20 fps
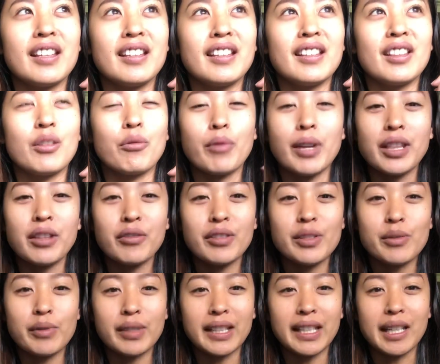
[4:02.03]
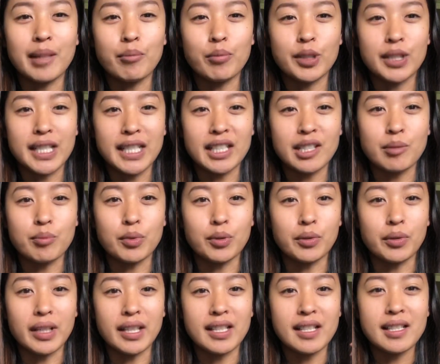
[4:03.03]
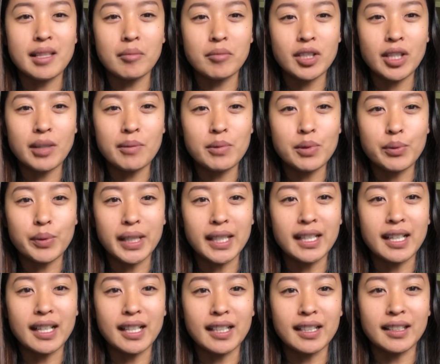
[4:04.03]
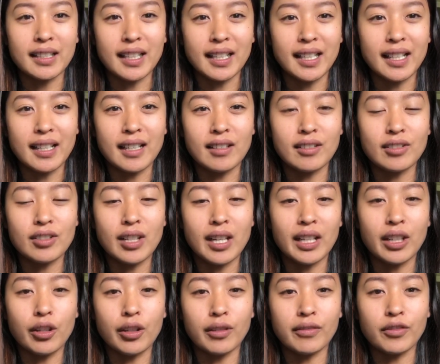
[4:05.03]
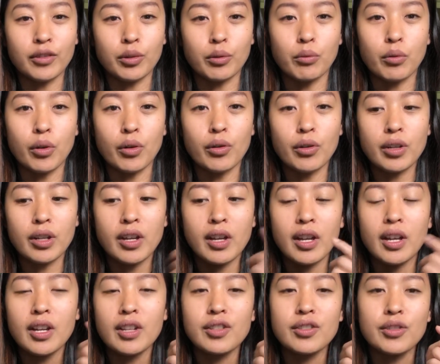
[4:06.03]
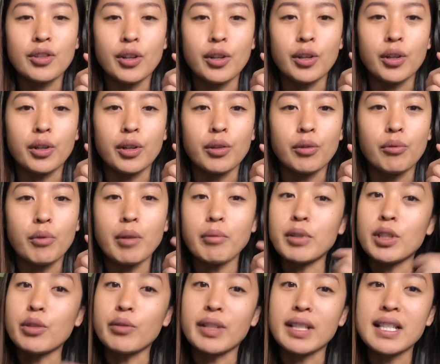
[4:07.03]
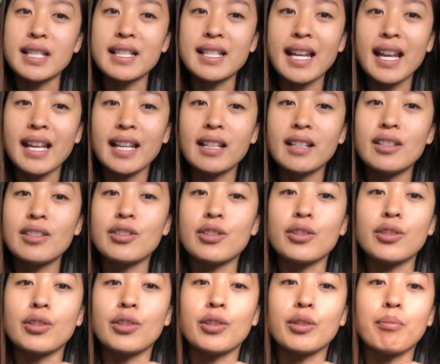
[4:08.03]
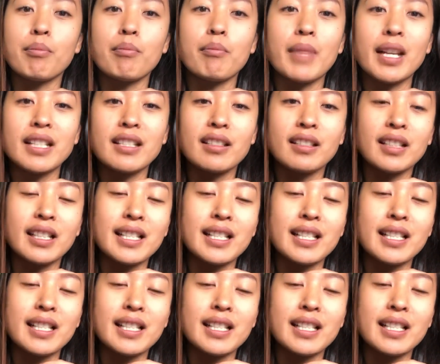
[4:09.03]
the weather is really unpredictable and sometimes we can't get out and go for a walk. So what we do instead to mentally